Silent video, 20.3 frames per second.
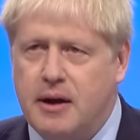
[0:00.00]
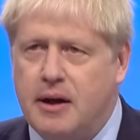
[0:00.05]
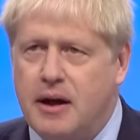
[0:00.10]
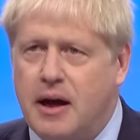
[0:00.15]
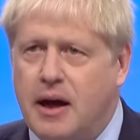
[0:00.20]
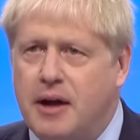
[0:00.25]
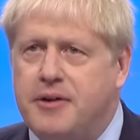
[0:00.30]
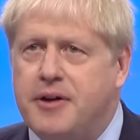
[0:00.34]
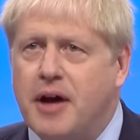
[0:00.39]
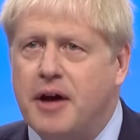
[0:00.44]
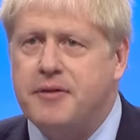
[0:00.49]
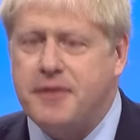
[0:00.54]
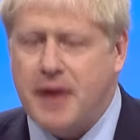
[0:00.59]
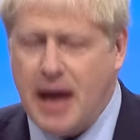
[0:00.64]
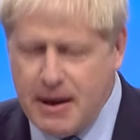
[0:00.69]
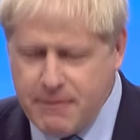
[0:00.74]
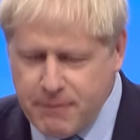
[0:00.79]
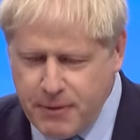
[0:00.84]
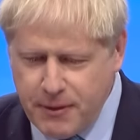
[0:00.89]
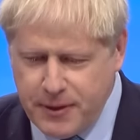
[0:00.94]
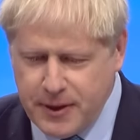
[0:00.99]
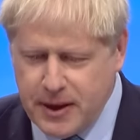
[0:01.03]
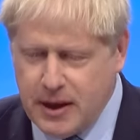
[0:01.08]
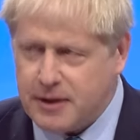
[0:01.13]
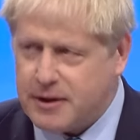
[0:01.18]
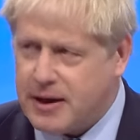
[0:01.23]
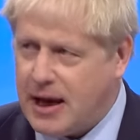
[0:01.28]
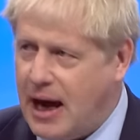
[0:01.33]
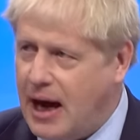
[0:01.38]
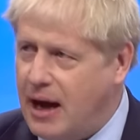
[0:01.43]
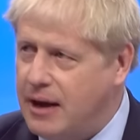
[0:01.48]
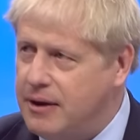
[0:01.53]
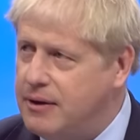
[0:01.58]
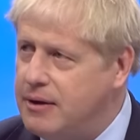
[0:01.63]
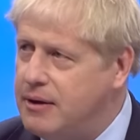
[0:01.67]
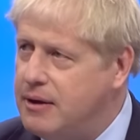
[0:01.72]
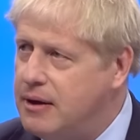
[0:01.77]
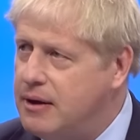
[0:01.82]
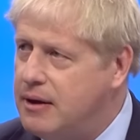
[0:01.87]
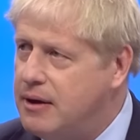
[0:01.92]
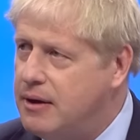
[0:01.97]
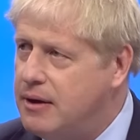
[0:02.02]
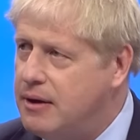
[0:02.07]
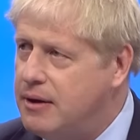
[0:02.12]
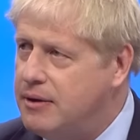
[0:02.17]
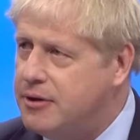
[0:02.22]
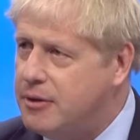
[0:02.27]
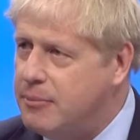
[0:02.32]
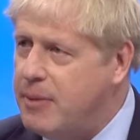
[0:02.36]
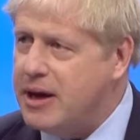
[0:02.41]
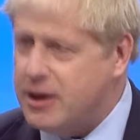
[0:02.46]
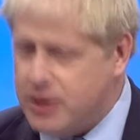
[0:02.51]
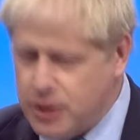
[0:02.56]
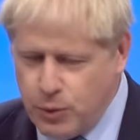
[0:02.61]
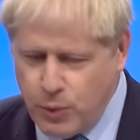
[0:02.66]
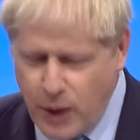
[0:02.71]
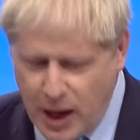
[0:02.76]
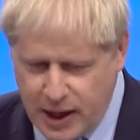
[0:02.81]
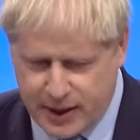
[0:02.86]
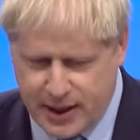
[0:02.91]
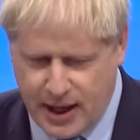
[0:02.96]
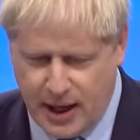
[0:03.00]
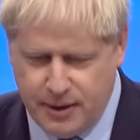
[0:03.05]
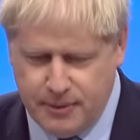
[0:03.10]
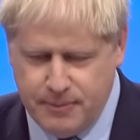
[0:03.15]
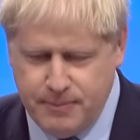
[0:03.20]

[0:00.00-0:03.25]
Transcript: and does everything it can to make you well again.